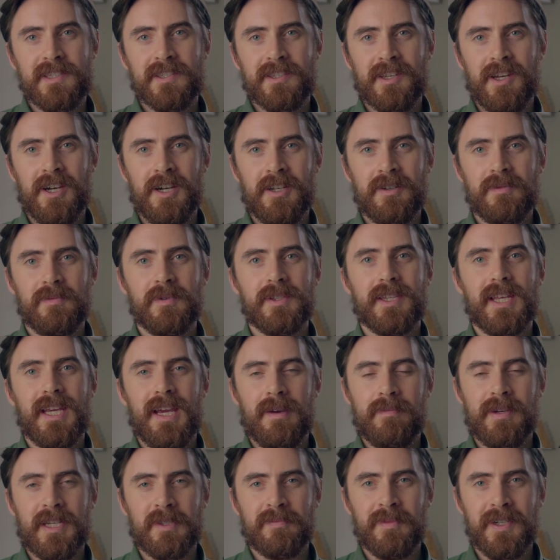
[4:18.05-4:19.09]
start with the
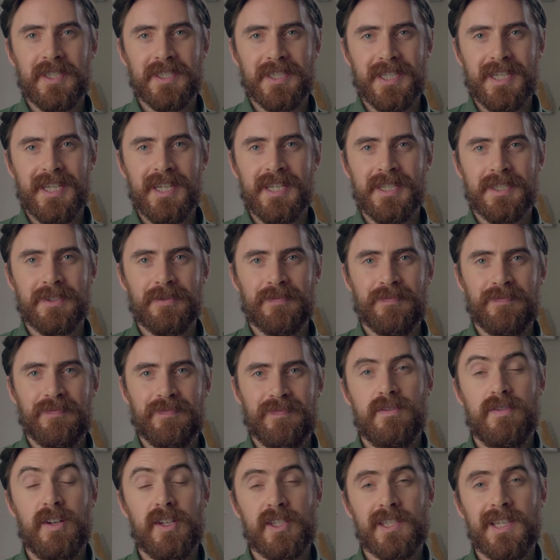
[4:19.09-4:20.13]
Mx Master keys.
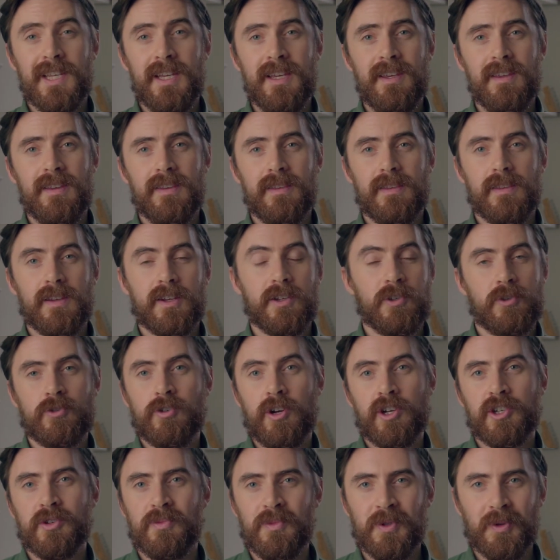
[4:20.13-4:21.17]
Firstly, the
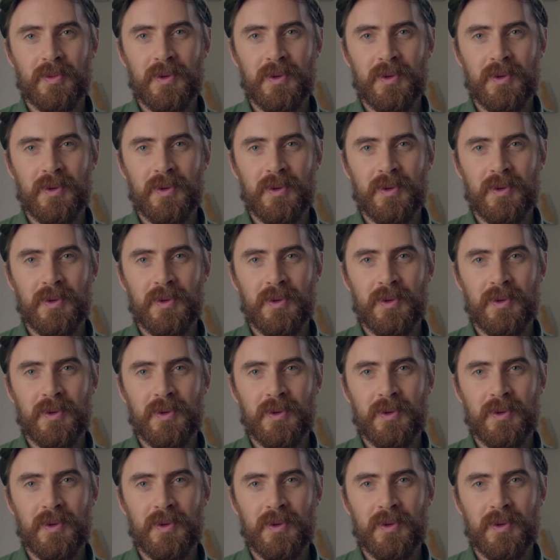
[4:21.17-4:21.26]
construction was